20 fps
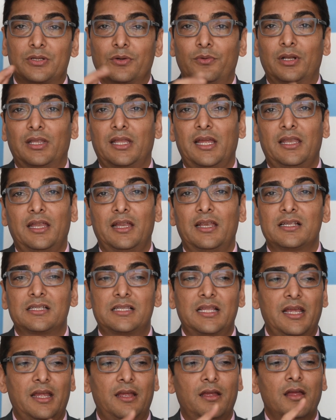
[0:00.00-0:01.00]
So what they did
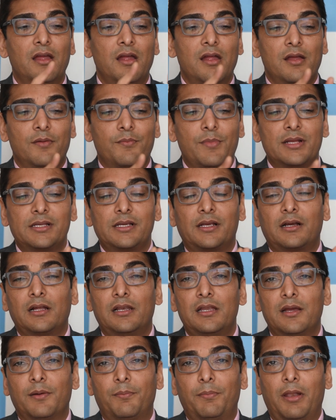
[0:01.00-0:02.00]
is they
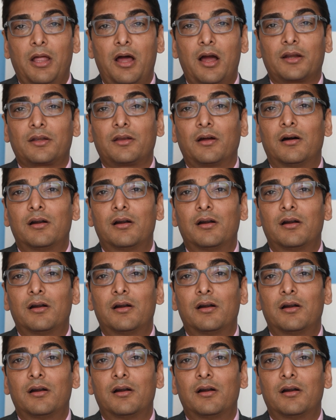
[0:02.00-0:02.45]
basically a blocked